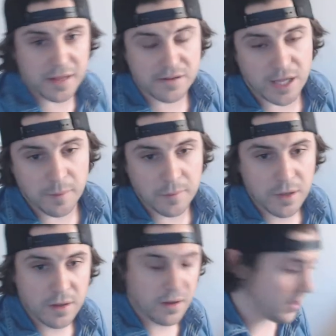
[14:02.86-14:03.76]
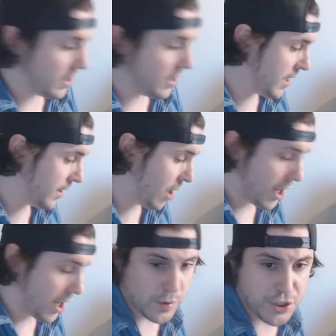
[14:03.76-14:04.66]
in that same uh,
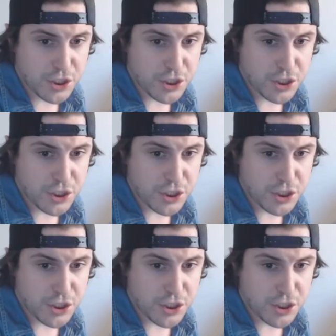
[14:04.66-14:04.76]
lot I was